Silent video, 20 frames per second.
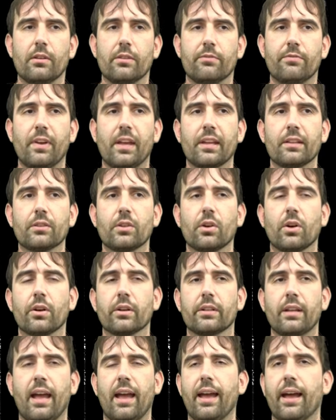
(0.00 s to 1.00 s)

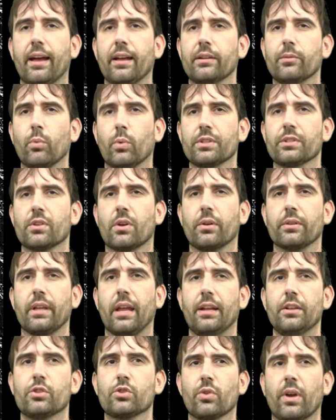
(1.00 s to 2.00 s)
Vanguard had what's called
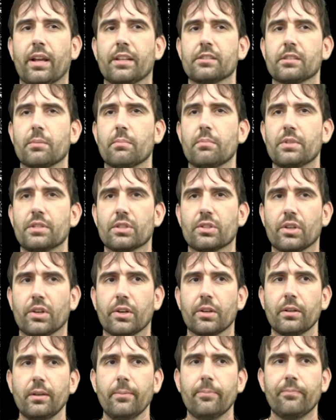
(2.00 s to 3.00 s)
a transom
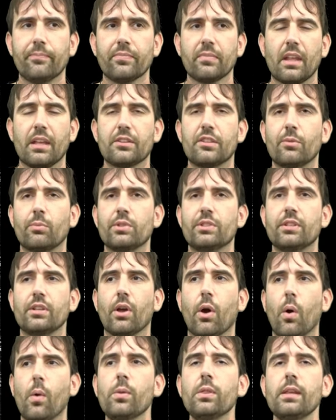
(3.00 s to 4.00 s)
stern, and she was
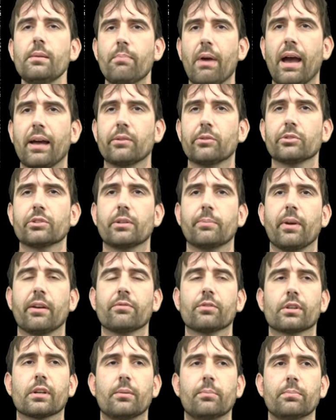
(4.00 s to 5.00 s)
the only battleship
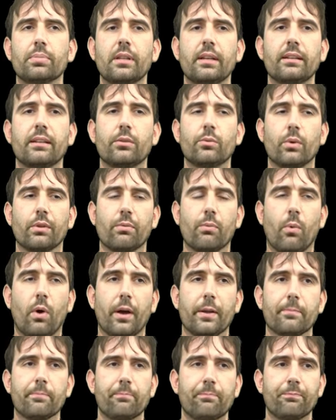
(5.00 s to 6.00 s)
ever completed with
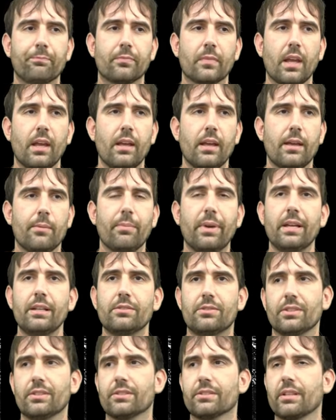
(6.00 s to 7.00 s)
one
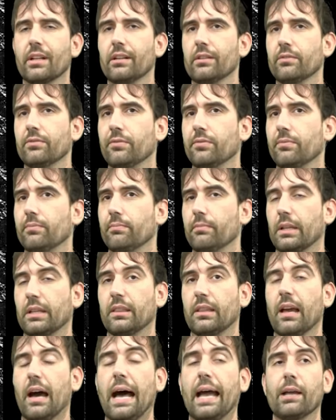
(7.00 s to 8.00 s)
means instead of
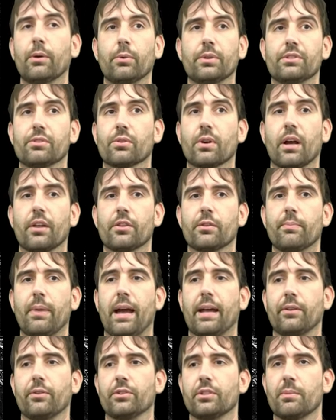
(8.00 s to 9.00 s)
like the Iowas or other
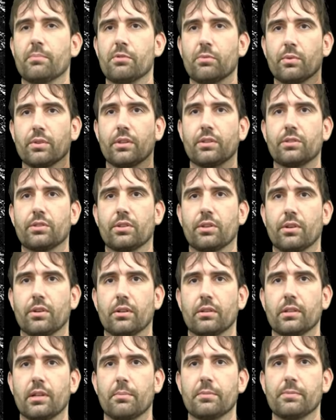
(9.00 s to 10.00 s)
battleships where the
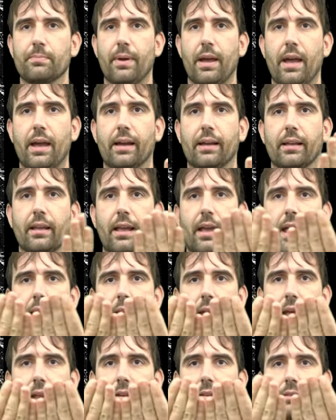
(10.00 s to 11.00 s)
stern comes back
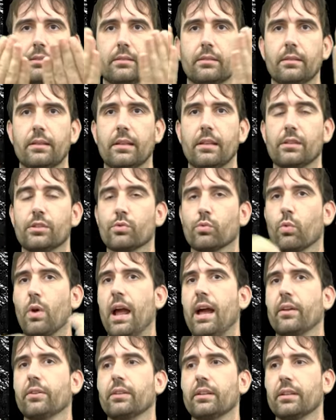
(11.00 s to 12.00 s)
and is
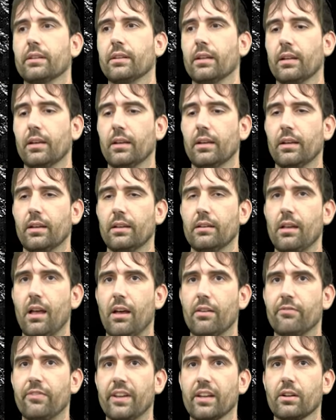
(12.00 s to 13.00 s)
rounded,
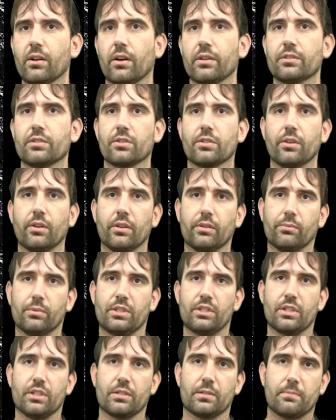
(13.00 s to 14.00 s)
uh, Vanguard's stern
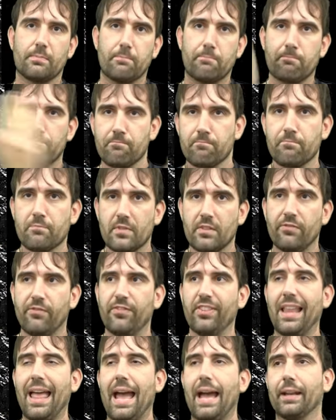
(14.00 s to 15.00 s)
was just
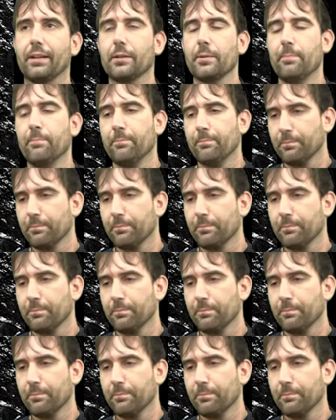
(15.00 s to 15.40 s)
flat.